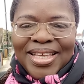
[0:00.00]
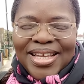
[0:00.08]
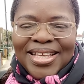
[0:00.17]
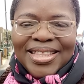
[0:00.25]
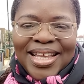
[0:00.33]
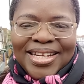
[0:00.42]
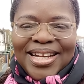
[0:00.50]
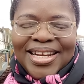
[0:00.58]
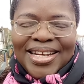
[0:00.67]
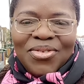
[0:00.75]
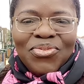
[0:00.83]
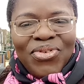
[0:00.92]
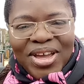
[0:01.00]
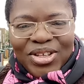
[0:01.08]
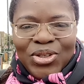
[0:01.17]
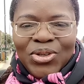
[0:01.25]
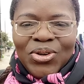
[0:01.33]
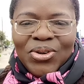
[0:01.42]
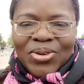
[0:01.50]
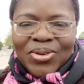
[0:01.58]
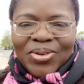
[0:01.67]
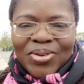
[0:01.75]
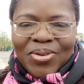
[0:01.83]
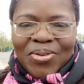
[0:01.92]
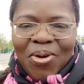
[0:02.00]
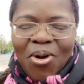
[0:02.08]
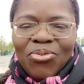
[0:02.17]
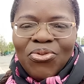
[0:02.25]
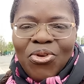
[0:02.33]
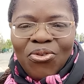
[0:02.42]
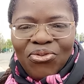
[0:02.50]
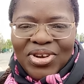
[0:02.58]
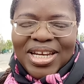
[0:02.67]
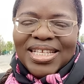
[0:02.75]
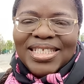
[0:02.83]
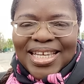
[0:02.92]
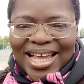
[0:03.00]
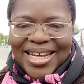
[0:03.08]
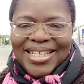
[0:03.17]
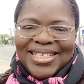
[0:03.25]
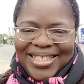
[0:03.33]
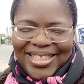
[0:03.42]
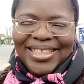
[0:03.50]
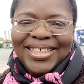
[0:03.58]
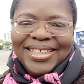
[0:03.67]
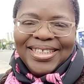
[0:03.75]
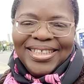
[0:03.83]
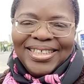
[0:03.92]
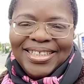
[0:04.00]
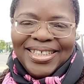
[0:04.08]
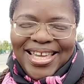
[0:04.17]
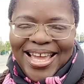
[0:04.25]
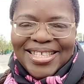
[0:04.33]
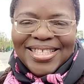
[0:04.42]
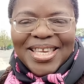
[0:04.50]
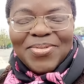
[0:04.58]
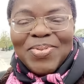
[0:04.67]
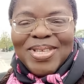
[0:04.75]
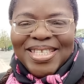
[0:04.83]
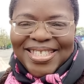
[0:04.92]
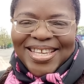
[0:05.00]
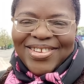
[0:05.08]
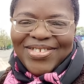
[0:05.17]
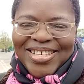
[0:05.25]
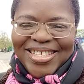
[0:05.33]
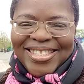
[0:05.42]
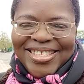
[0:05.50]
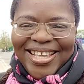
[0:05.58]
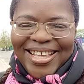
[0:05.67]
the, the, the virtue of confidentiality. Yes, keeping secrets.